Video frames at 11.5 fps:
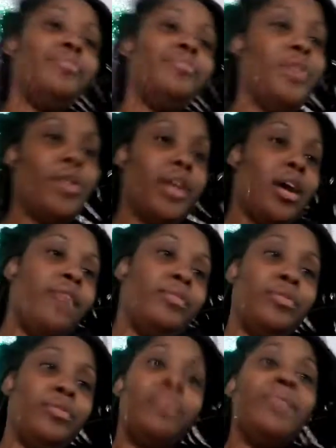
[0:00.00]
we gonna come
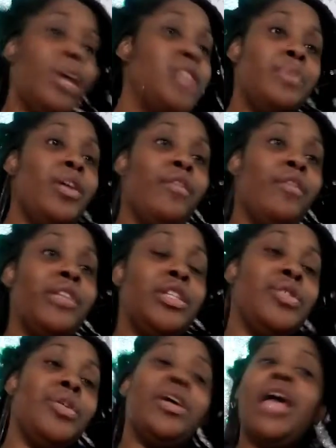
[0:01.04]
through because we gonna really
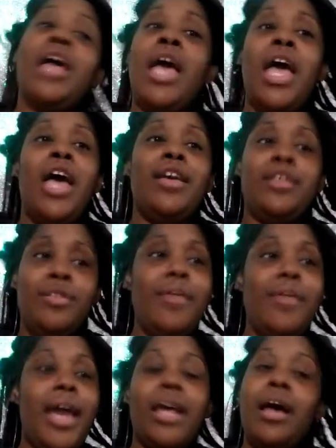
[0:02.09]
talk. You
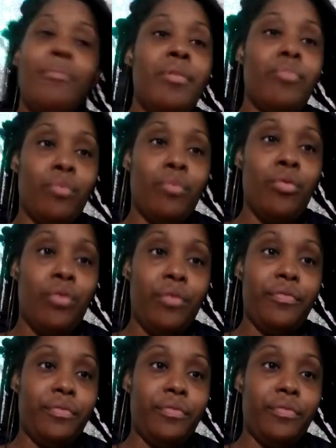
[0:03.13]
gotta cut people off,